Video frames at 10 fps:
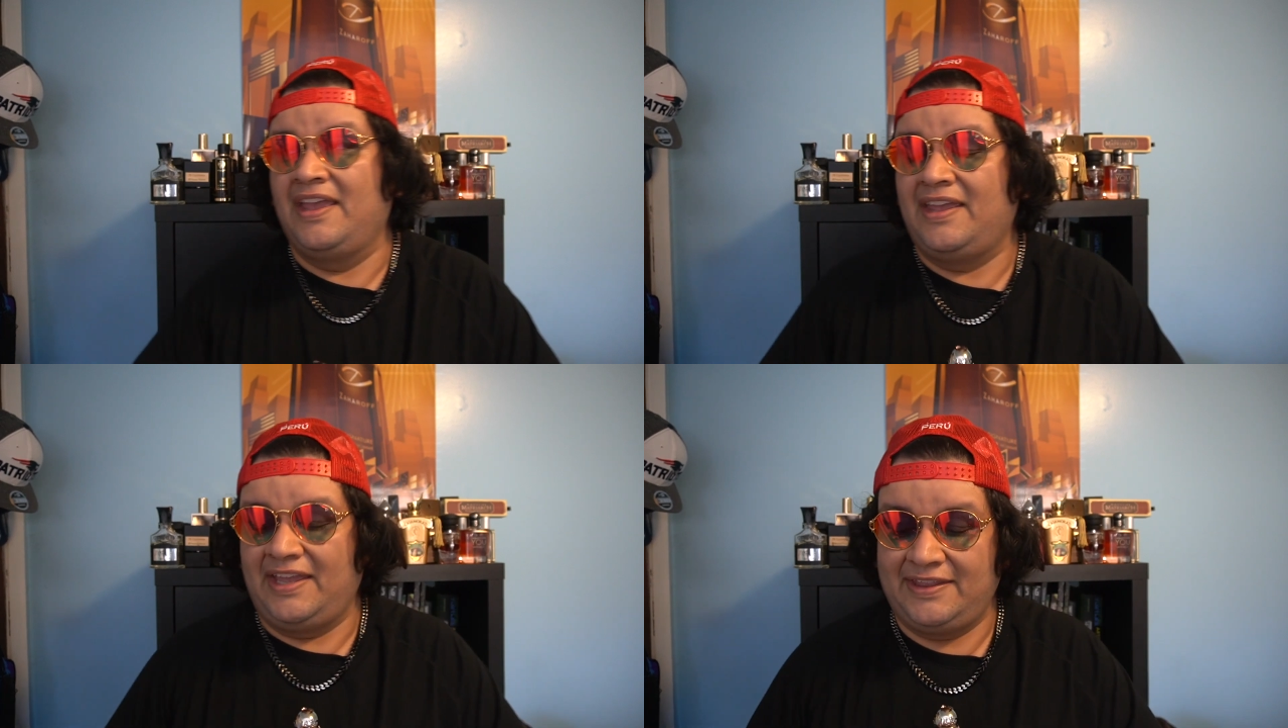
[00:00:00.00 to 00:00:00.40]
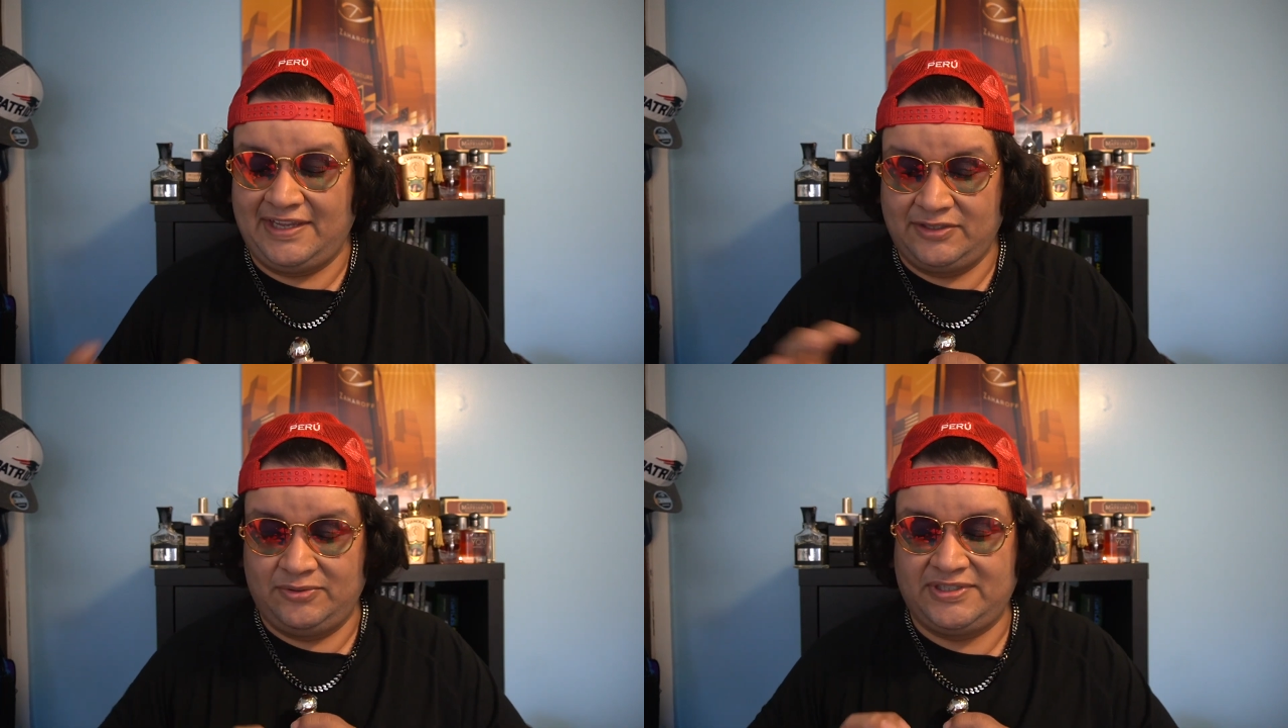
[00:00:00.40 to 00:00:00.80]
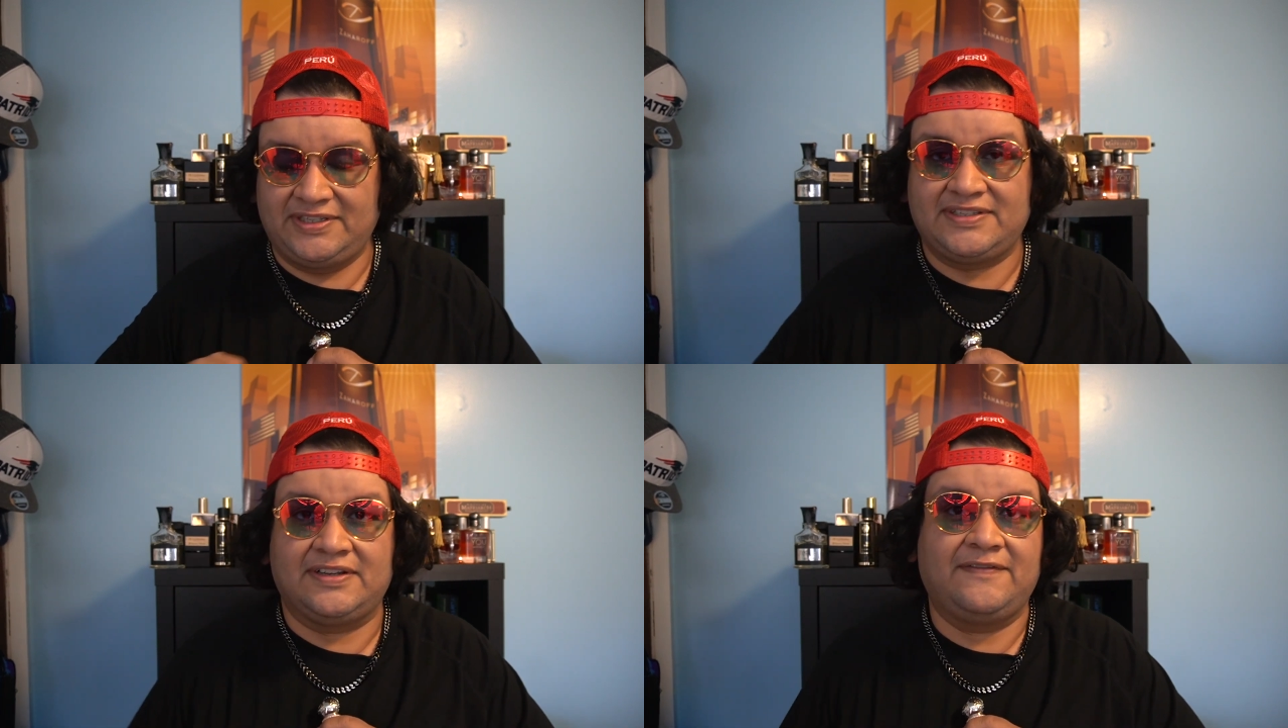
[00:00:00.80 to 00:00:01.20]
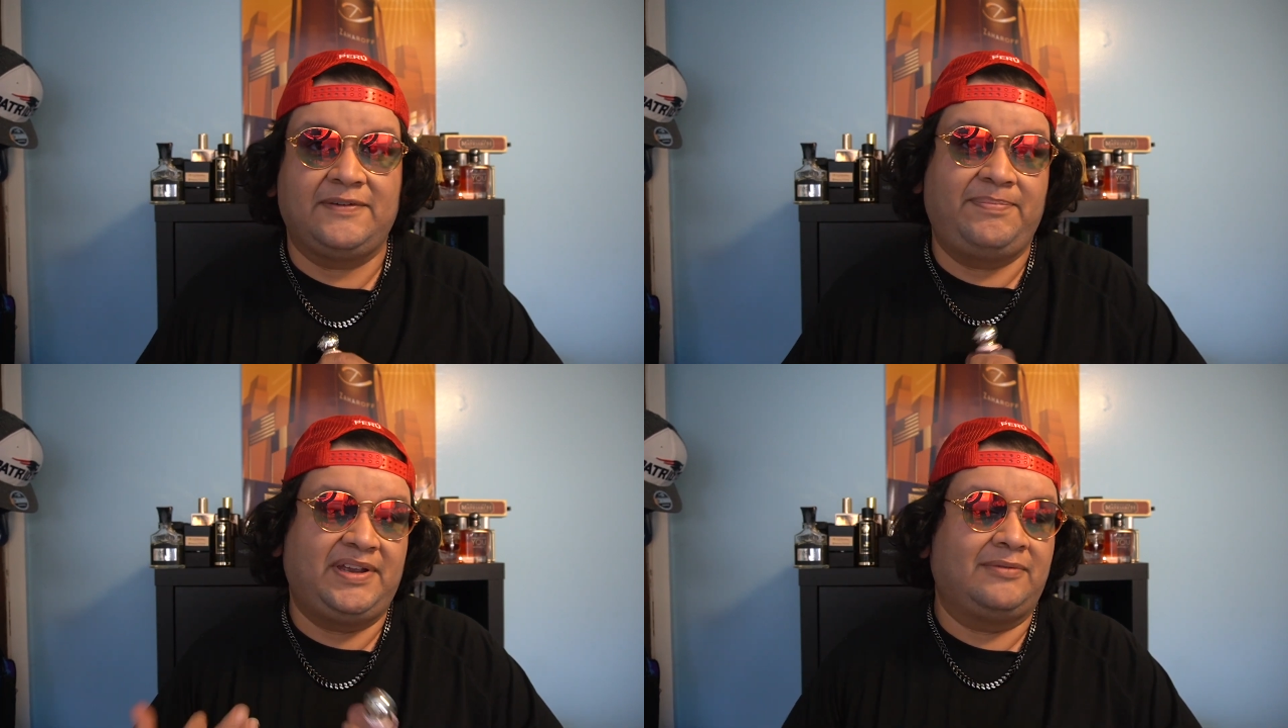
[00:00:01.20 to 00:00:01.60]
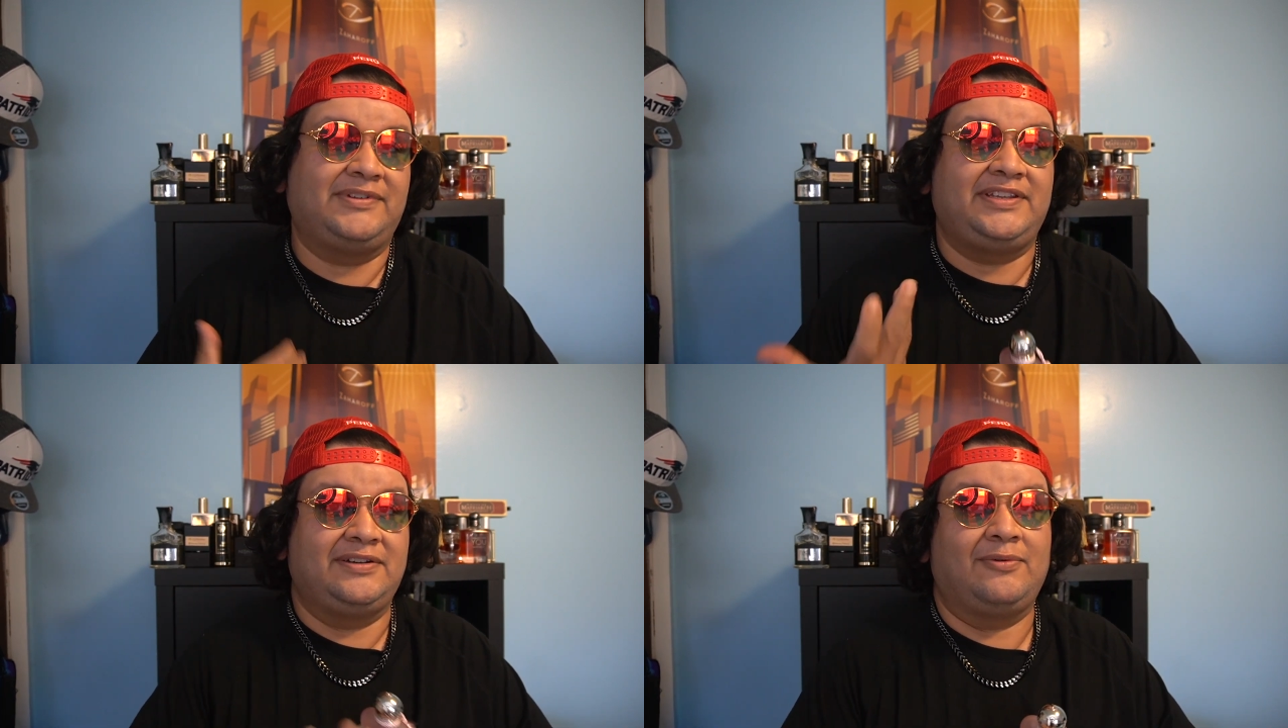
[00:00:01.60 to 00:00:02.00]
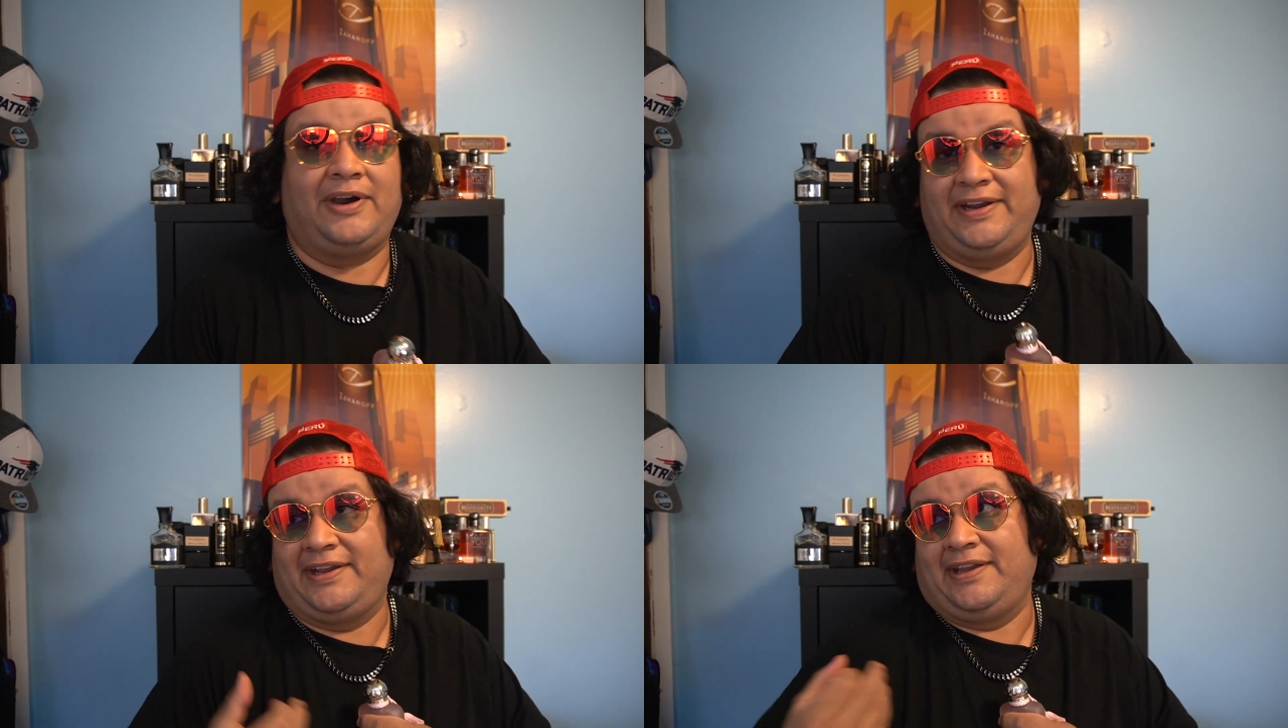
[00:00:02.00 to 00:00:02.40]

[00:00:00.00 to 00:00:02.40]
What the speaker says: And that juiciness of the pear with the aquatic.